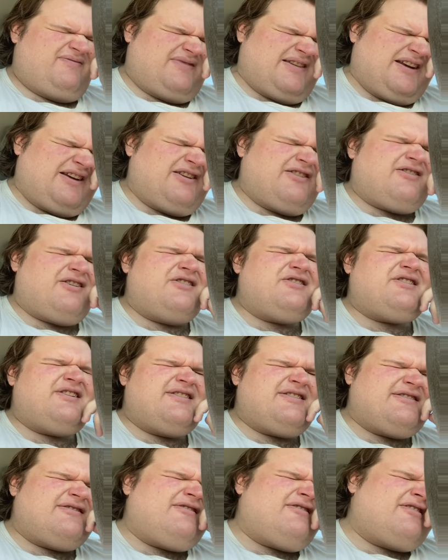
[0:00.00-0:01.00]
at a grocery
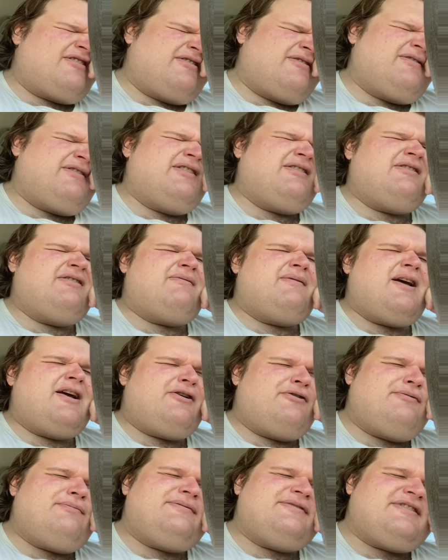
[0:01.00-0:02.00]
store in my
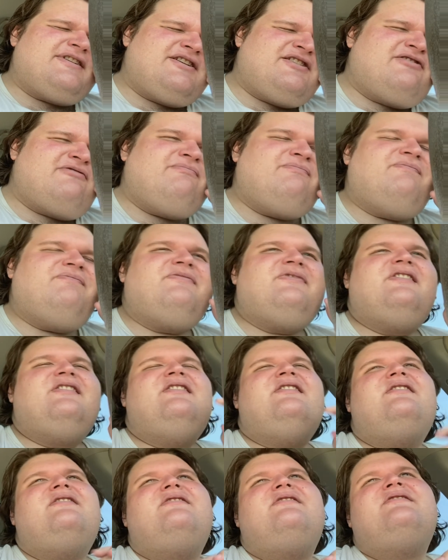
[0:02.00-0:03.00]
hometown,
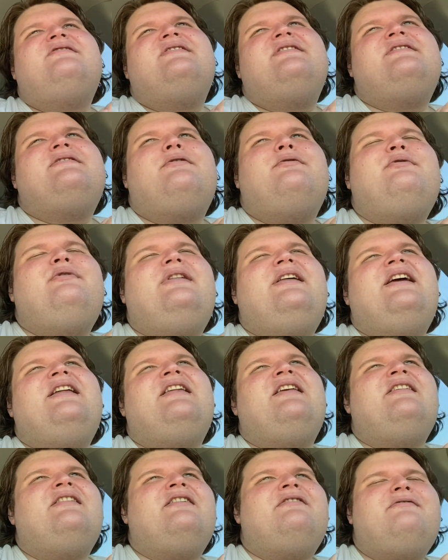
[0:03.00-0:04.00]
there's this old
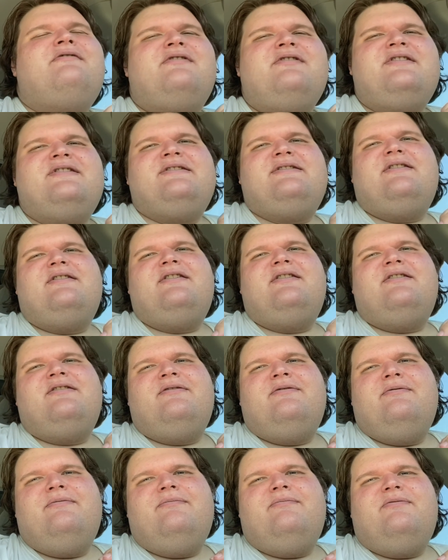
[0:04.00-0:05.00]
lady that works
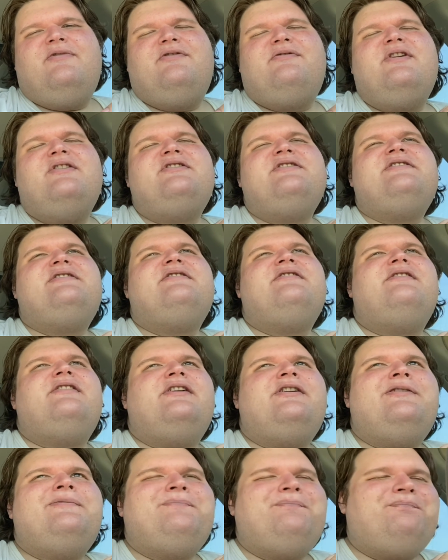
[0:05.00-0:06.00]
the register
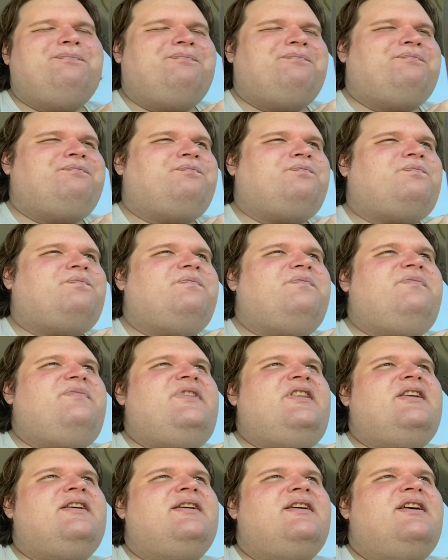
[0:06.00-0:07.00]
there,
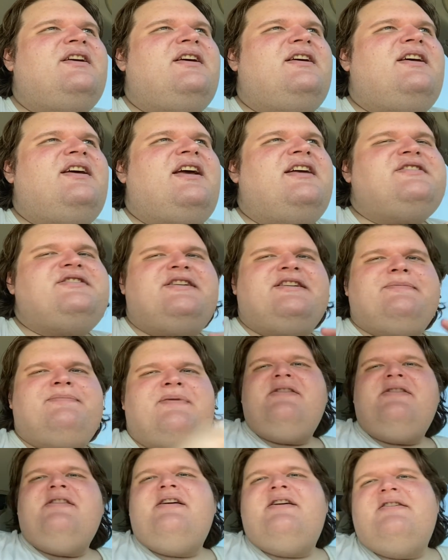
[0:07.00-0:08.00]
and she's
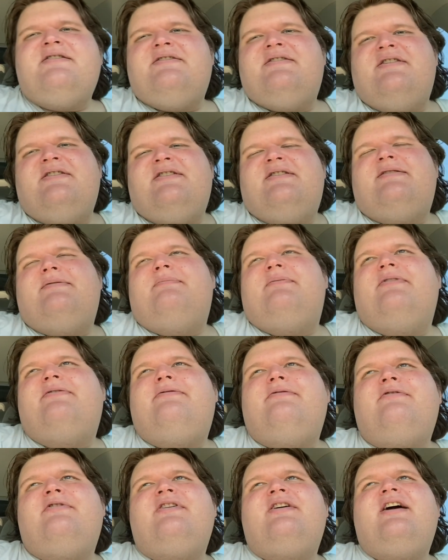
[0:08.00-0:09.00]
there since
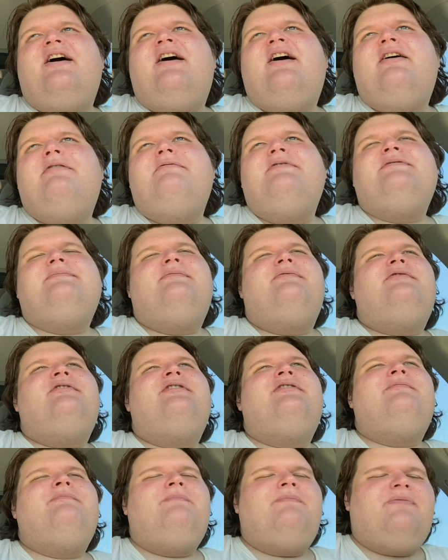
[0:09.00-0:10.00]
before God was
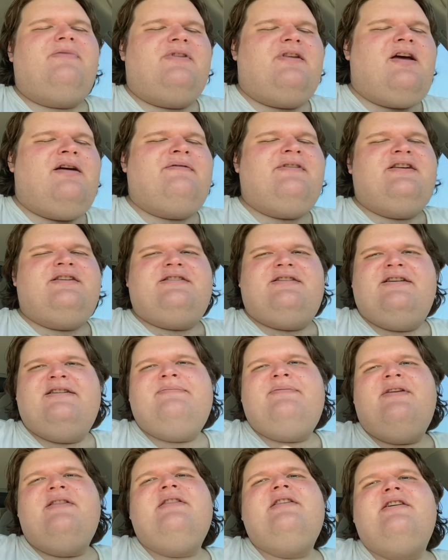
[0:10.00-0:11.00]
born. I mean, she's
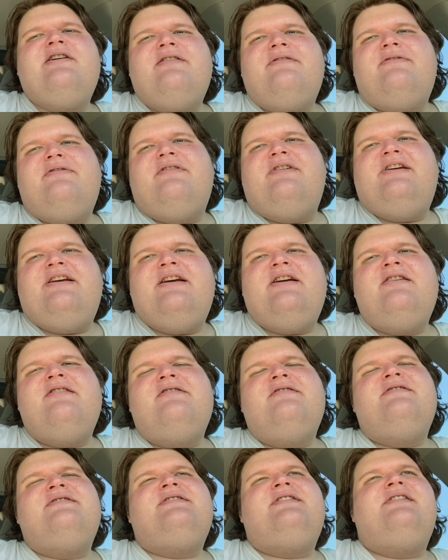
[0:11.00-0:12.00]
been there for
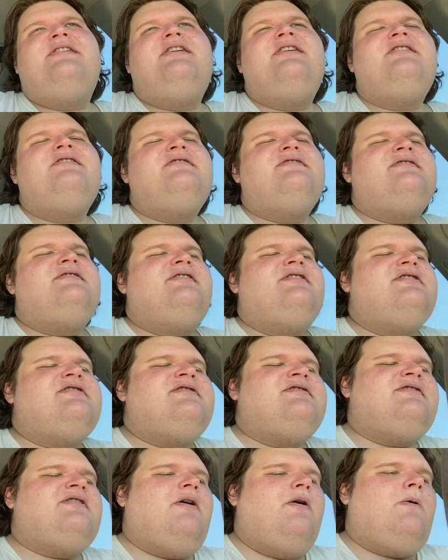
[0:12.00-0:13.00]
years and years and years.
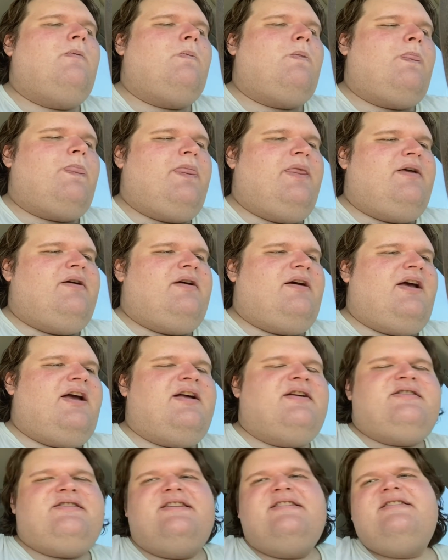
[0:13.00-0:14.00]

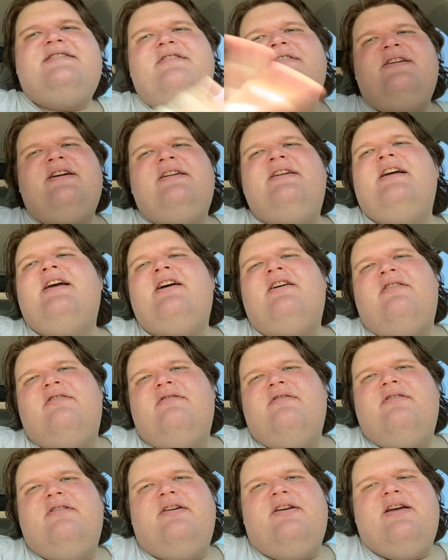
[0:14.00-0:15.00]
She's still there now,
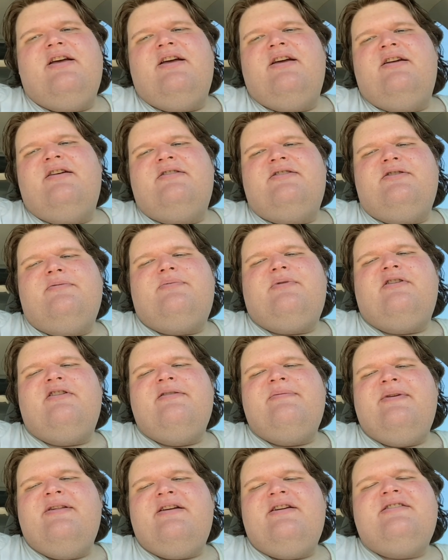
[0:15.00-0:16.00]
and she'll
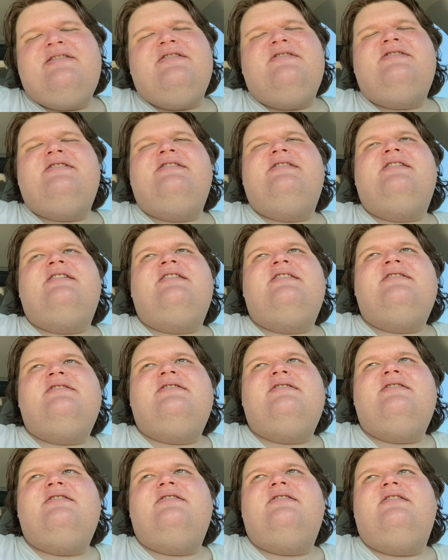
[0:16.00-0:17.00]
probably be there until she
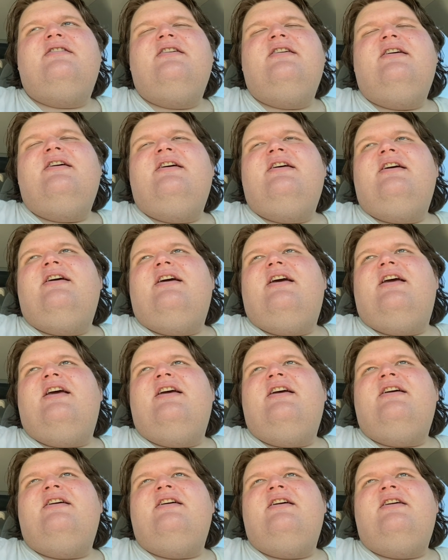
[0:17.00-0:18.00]
dies.
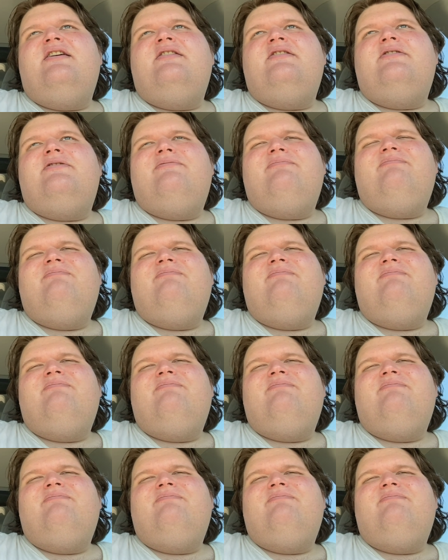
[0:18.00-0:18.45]
And